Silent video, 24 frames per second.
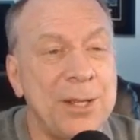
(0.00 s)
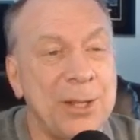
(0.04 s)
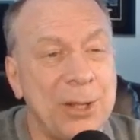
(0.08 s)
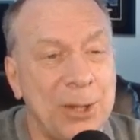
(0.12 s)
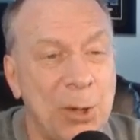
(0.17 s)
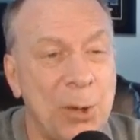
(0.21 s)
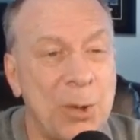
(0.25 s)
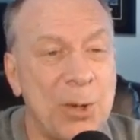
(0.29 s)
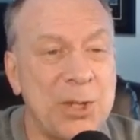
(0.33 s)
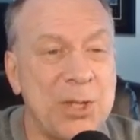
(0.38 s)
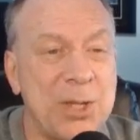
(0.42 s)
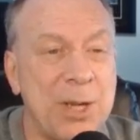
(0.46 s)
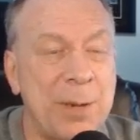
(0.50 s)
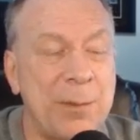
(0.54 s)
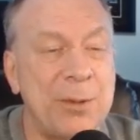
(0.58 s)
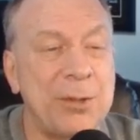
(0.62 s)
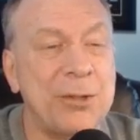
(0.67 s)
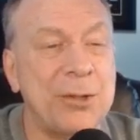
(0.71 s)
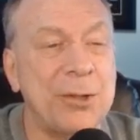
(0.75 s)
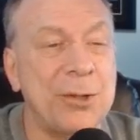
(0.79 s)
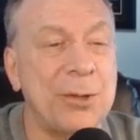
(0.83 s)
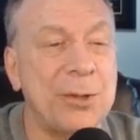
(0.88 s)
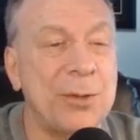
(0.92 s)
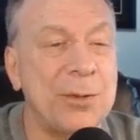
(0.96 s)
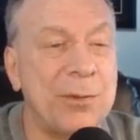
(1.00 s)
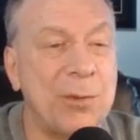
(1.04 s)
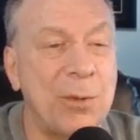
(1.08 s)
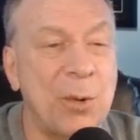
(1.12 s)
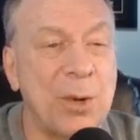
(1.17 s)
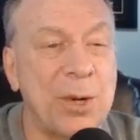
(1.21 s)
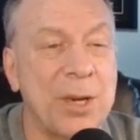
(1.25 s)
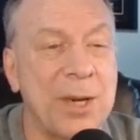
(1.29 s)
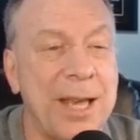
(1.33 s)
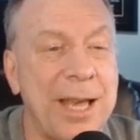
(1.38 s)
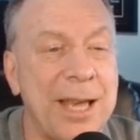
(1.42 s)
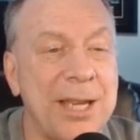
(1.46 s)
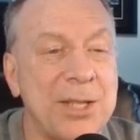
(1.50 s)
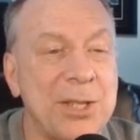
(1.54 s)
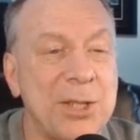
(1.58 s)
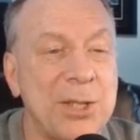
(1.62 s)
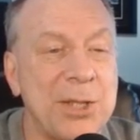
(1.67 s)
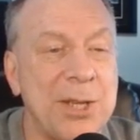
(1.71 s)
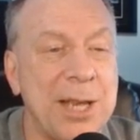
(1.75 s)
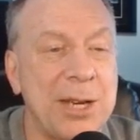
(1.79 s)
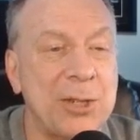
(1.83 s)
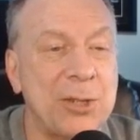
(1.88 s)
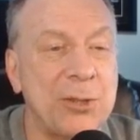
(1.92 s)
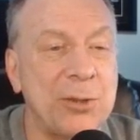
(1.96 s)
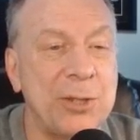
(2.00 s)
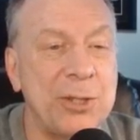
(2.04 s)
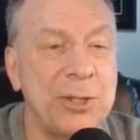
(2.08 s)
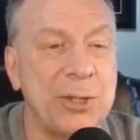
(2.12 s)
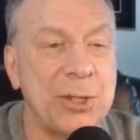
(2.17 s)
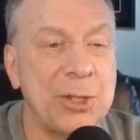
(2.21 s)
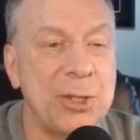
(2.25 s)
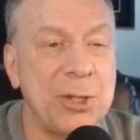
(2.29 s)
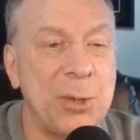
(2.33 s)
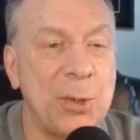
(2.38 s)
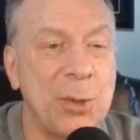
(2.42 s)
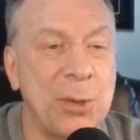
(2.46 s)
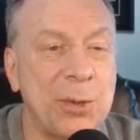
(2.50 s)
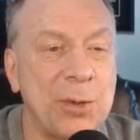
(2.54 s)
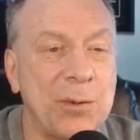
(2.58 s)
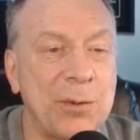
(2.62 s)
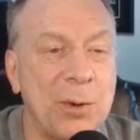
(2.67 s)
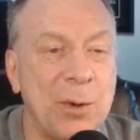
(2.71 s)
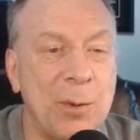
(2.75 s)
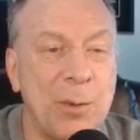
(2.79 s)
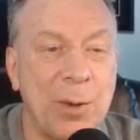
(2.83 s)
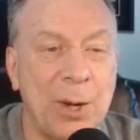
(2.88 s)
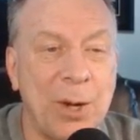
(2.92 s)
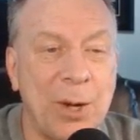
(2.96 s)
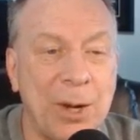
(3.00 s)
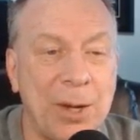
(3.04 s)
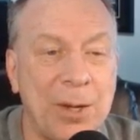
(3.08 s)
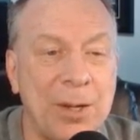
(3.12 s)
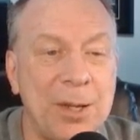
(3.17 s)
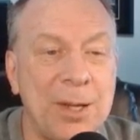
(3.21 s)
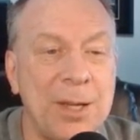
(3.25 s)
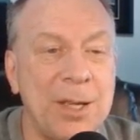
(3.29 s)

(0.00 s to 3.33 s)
lowest temperature forecast is actually just north of Omaha.